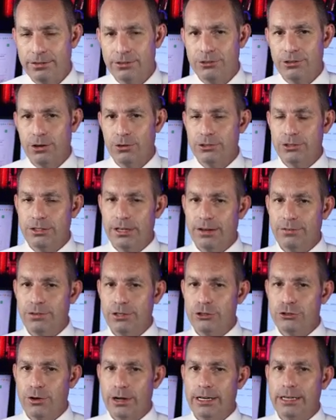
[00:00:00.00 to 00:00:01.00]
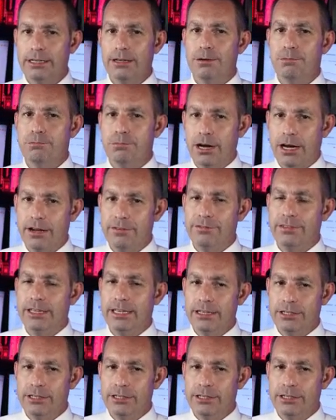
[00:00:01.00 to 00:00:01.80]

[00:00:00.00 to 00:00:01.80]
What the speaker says: So it's definitely trading above the